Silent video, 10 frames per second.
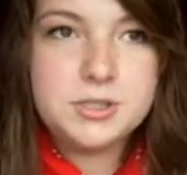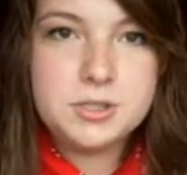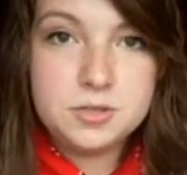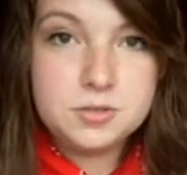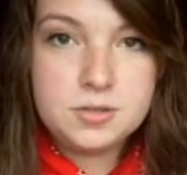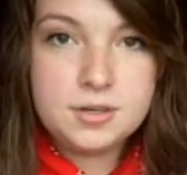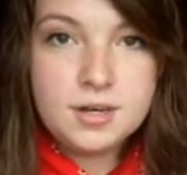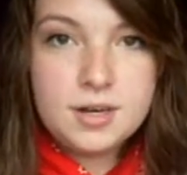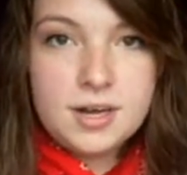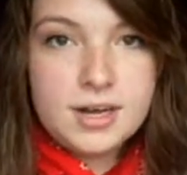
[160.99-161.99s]
to
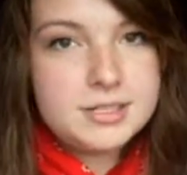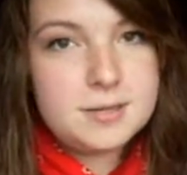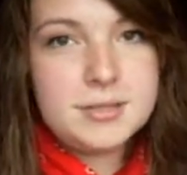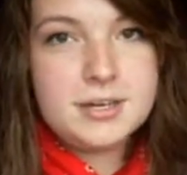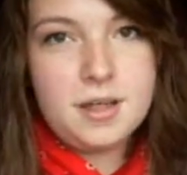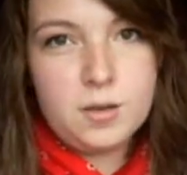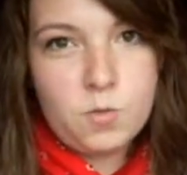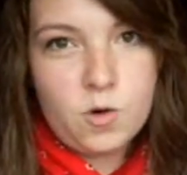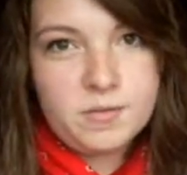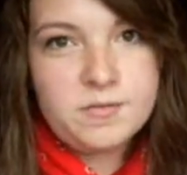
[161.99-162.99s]
something
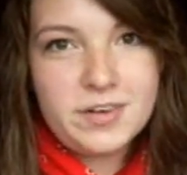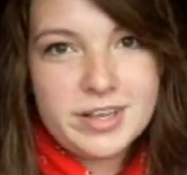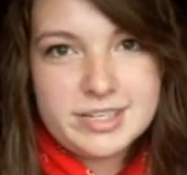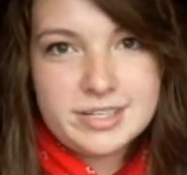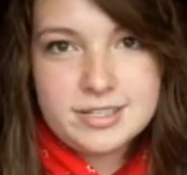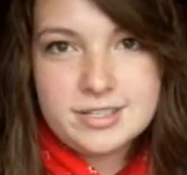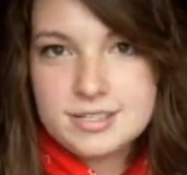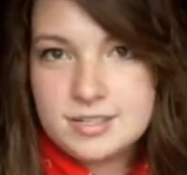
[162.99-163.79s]
called warm fuzzies,